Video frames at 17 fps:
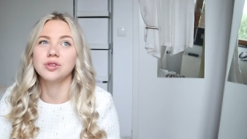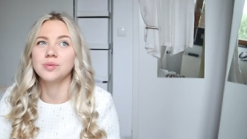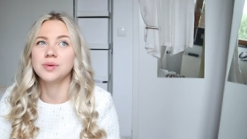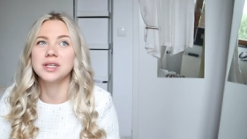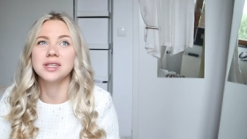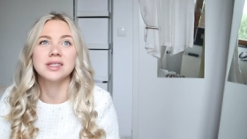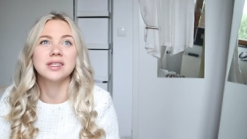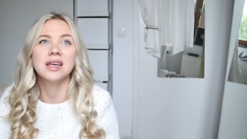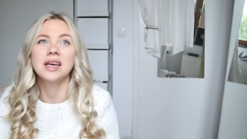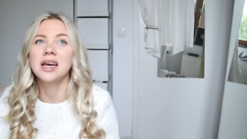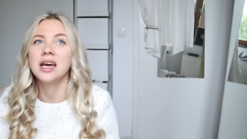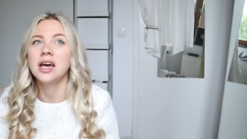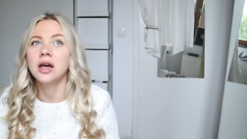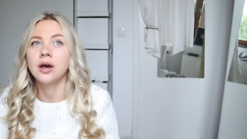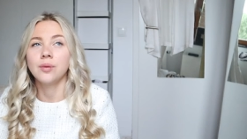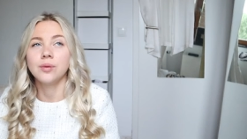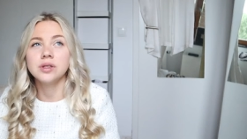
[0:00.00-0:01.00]
because
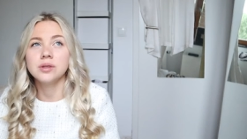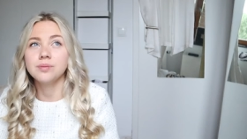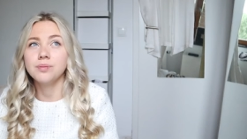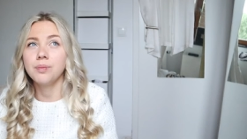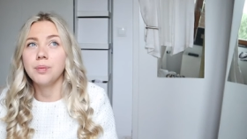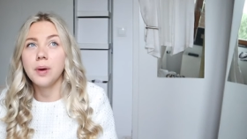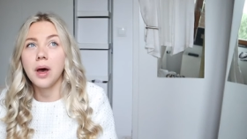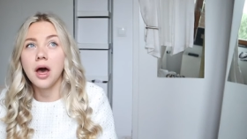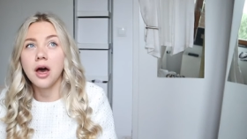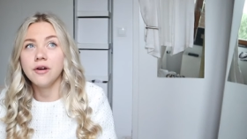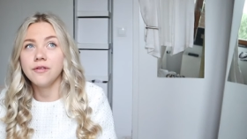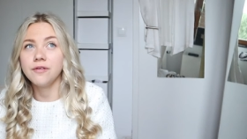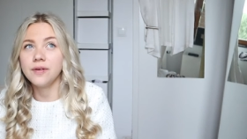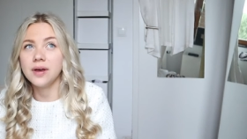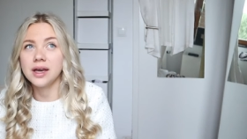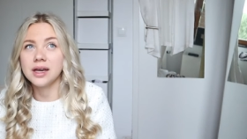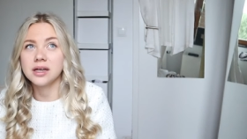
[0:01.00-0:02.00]
it wasn't
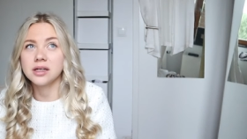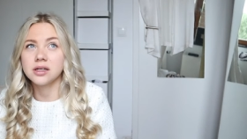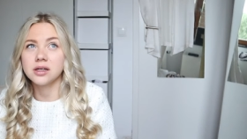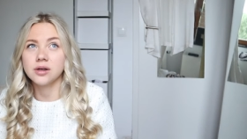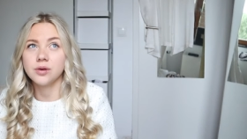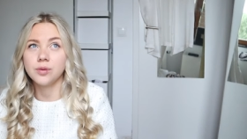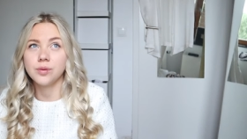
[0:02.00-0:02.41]
perfect